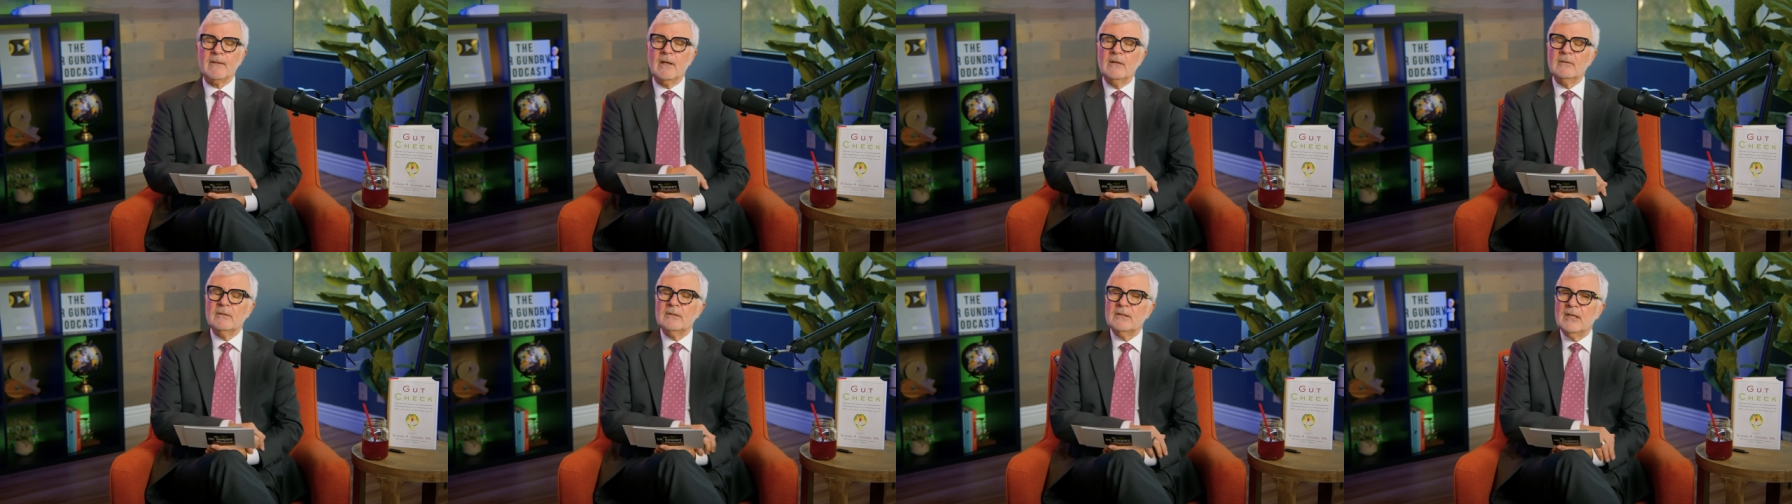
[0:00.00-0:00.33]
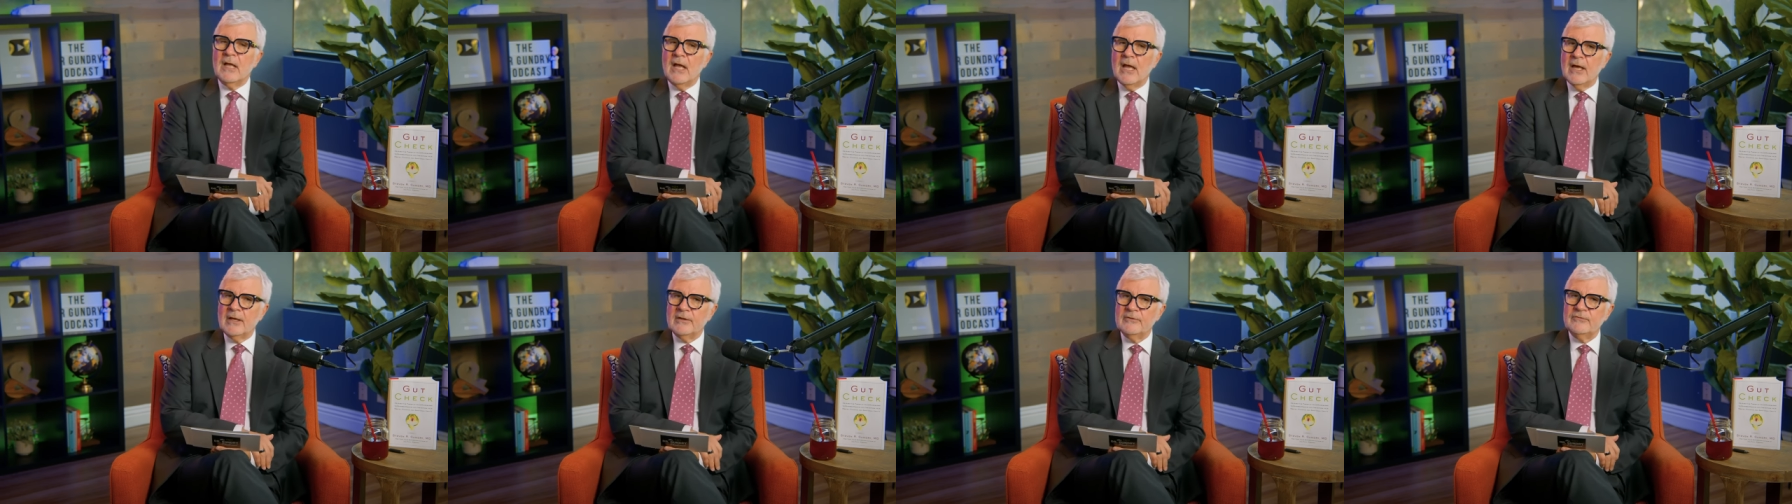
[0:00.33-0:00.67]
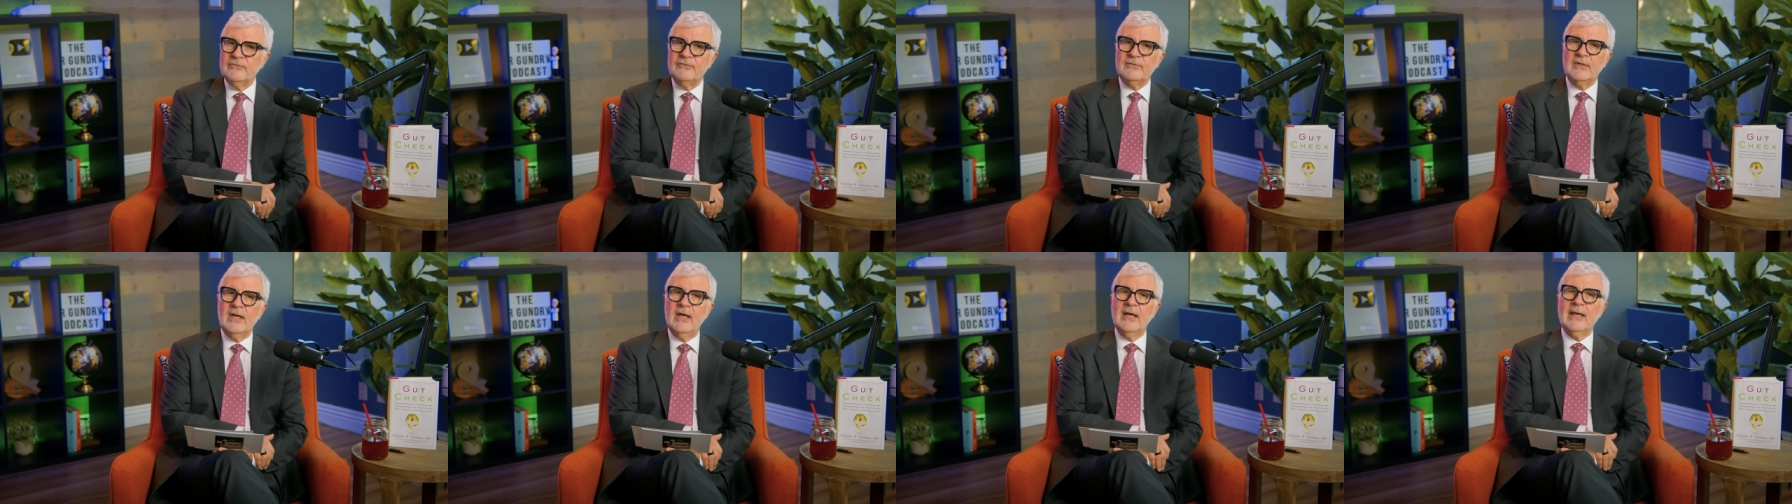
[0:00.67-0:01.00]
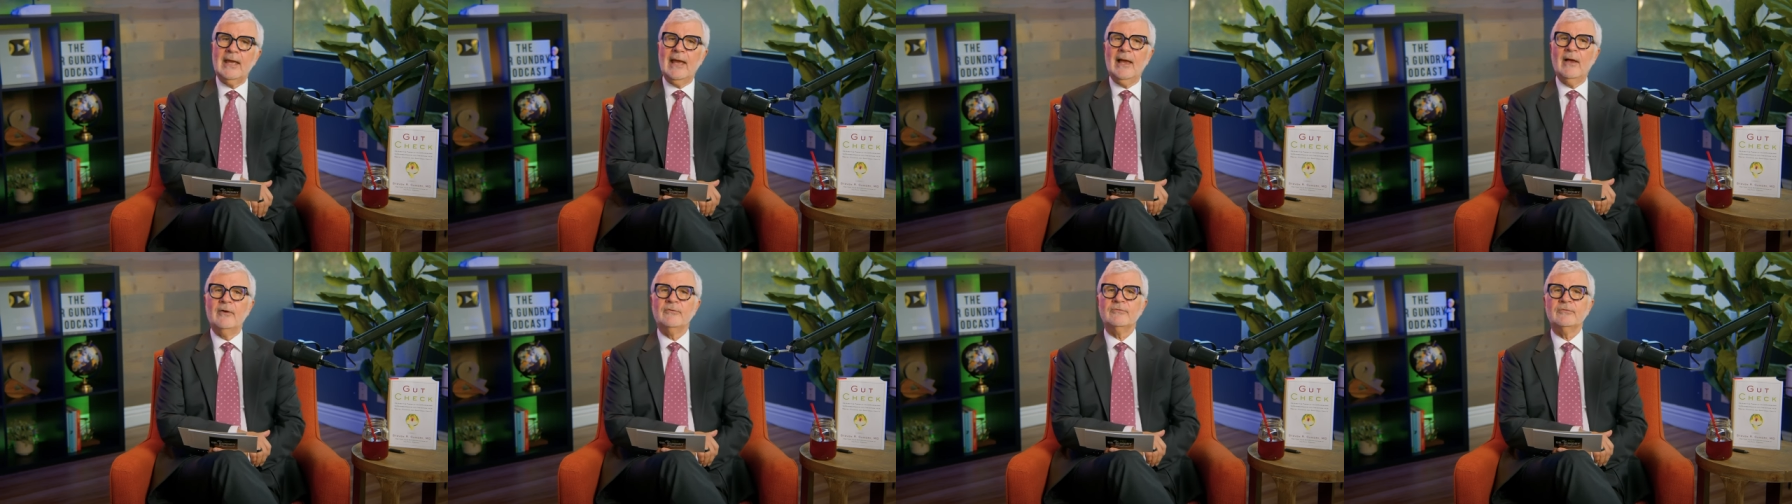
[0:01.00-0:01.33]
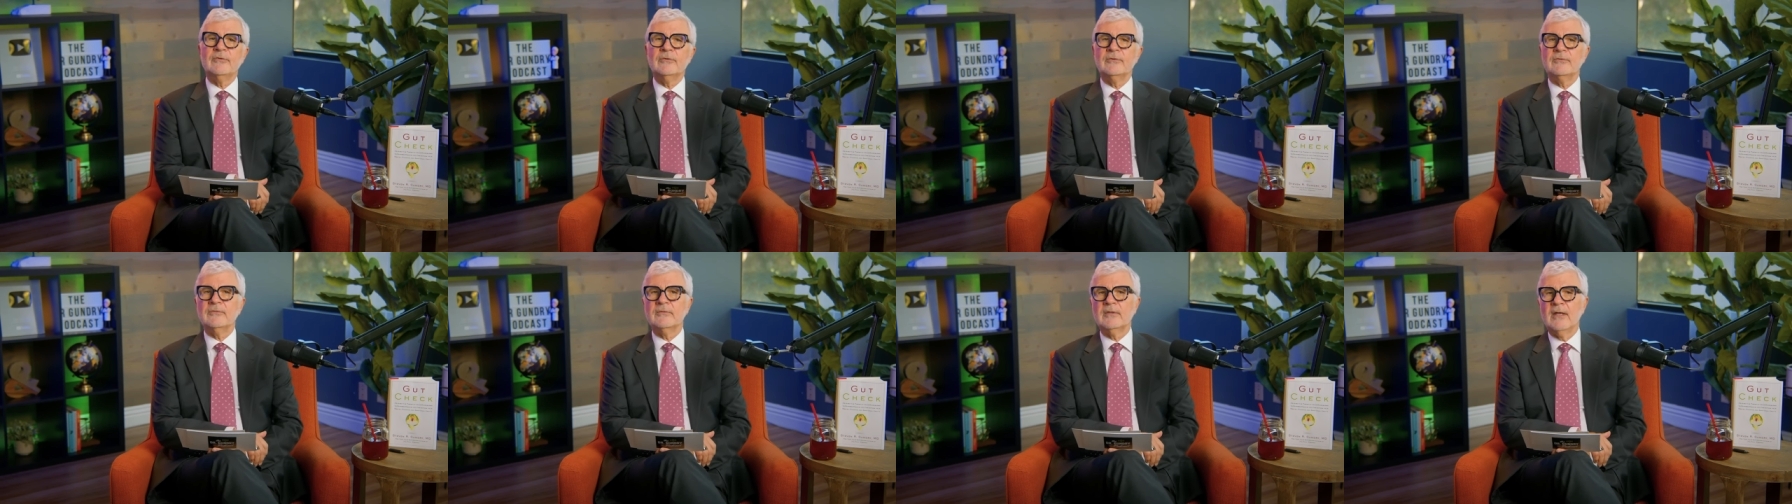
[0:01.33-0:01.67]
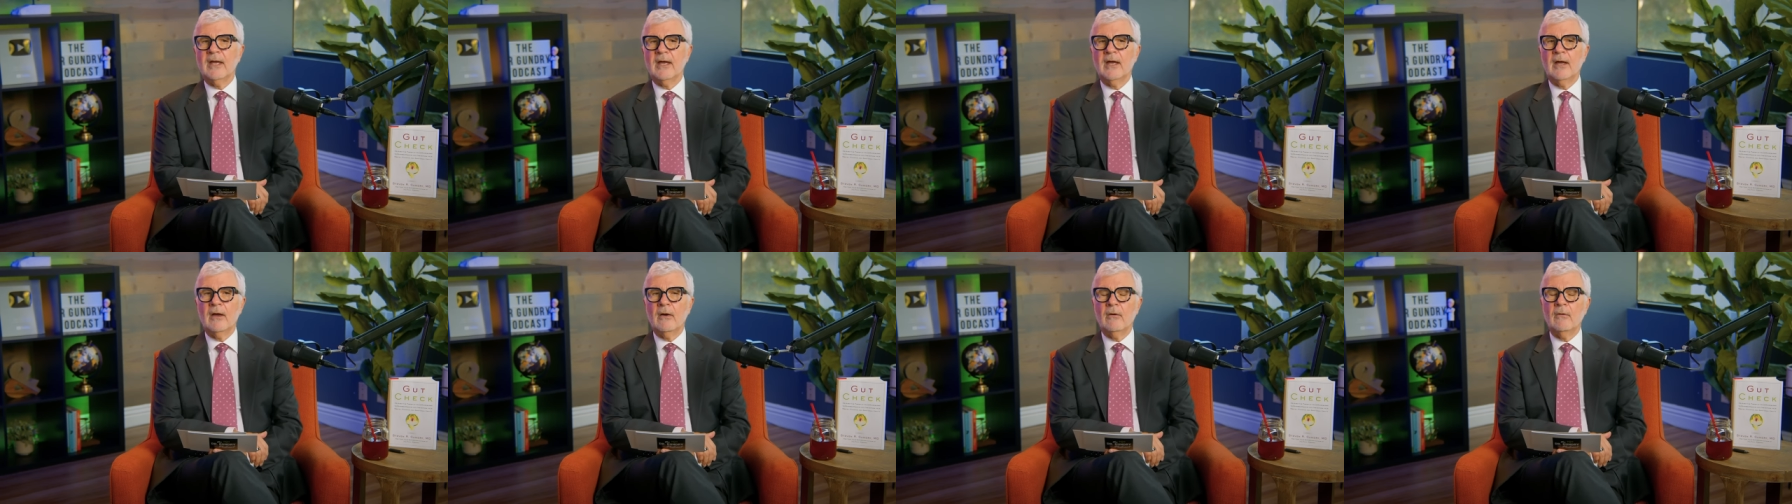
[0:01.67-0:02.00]
a lot of steakhouses
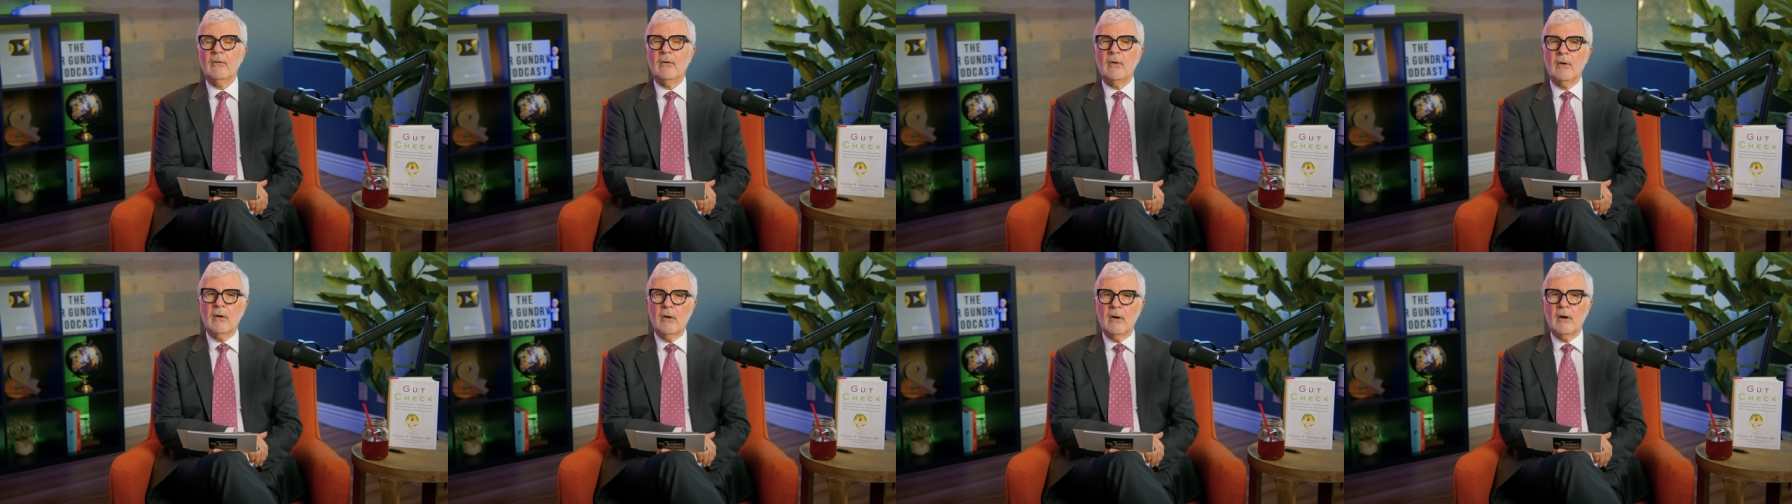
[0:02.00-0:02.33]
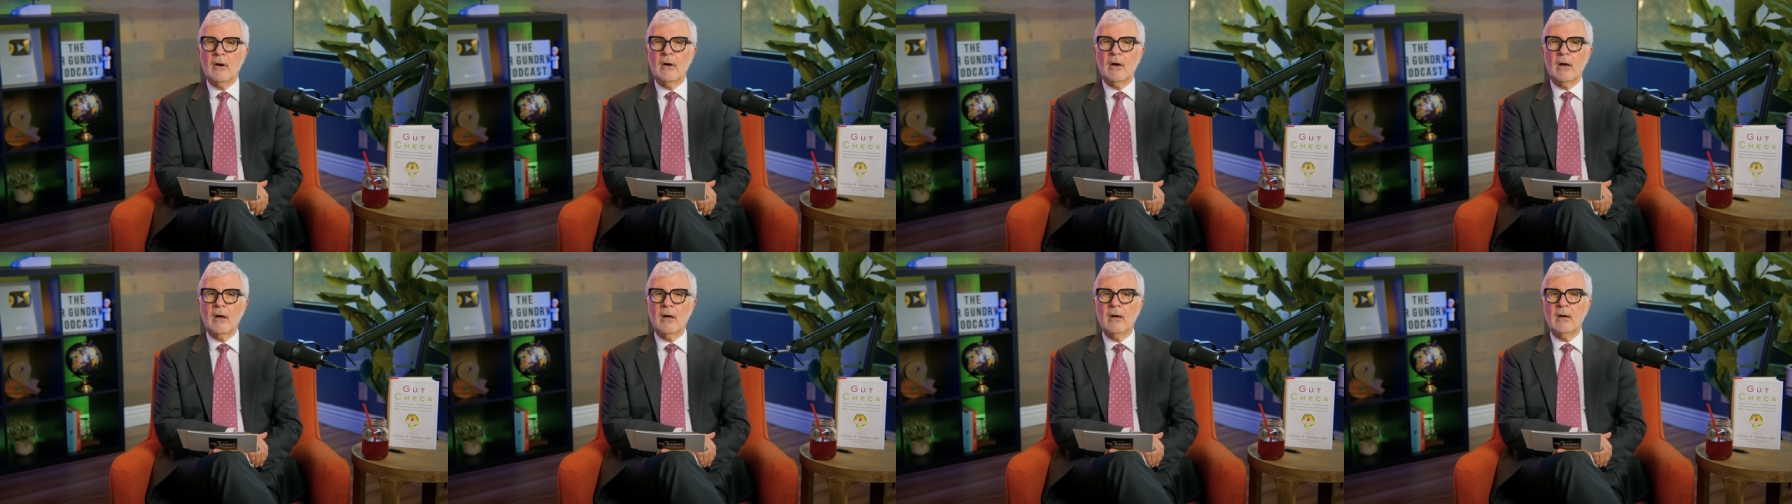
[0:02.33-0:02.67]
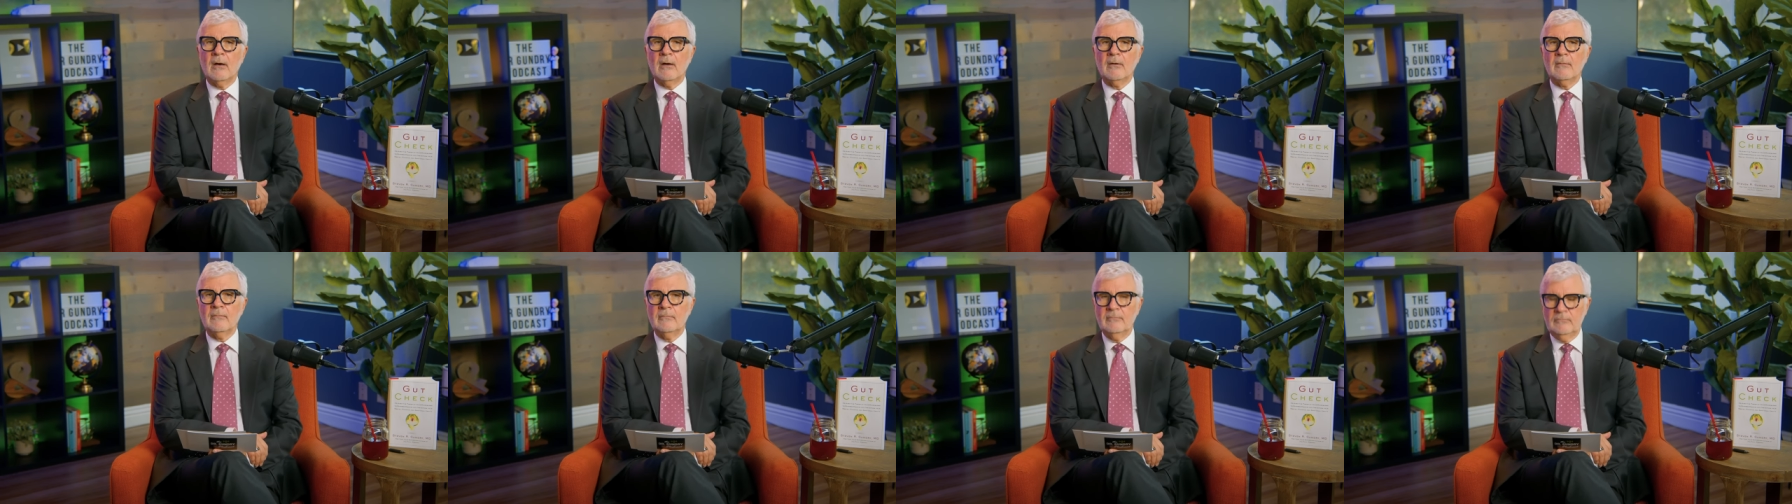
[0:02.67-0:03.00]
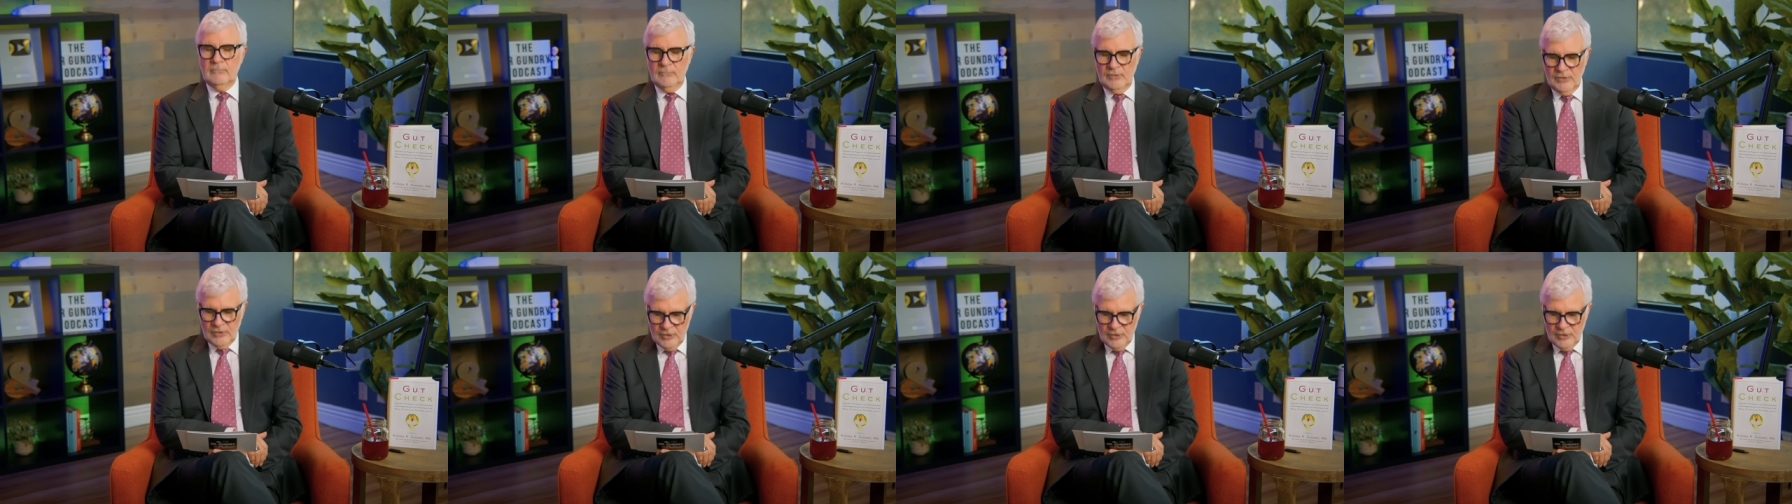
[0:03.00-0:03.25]
now are